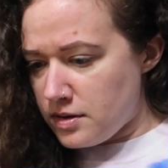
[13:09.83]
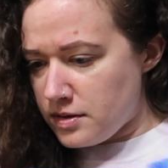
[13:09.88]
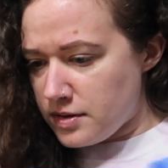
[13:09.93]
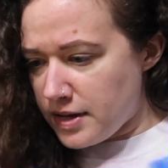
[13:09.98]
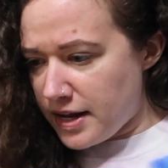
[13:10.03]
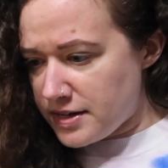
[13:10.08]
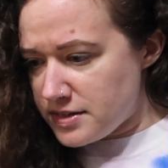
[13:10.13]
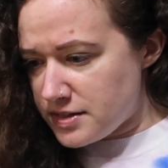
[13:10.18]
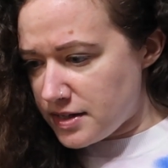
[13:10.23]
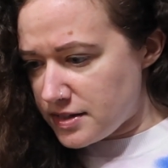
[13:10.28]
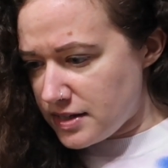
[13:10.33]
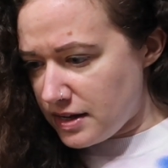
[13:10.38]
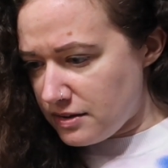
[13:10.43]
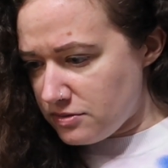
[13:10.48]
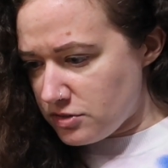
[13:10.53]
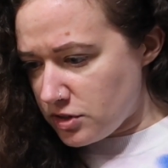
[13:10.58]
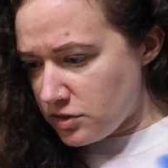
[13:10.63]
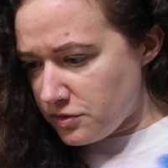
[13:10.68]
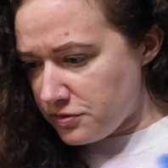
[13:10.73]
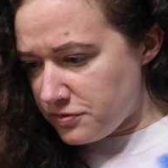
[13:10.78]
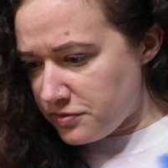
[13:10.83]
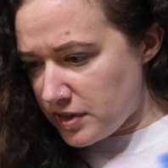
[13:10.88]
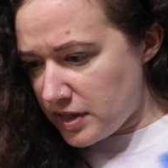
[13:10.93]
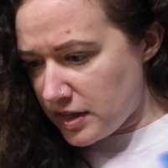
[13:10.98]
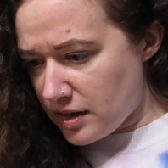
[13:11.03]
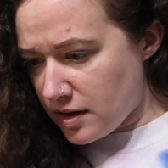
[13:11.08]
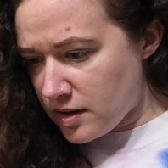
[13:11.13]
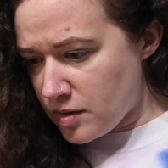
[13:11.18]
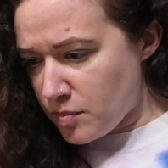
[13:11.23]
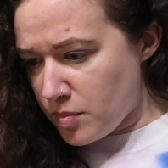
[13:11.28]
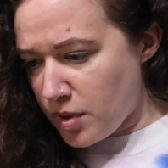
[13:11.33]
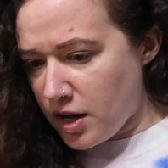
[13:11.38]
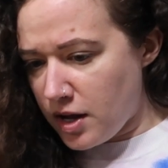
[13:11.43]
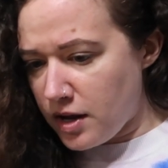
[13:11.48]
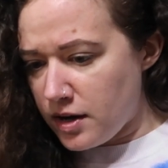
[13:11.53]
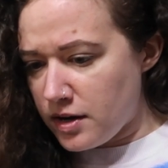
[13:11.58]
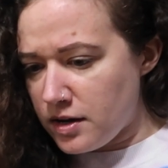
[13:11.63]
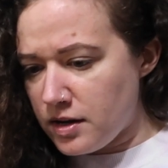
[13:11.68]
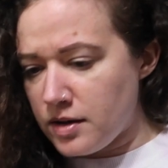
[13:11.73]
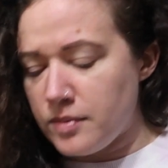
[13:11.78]
It does have little feet on the
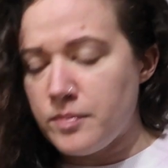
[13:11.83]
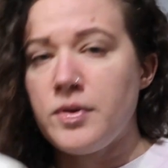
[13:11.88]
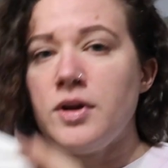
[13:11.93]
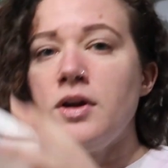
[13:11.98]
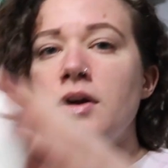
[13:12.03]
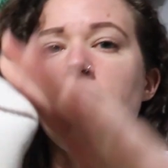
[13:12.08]
bottom.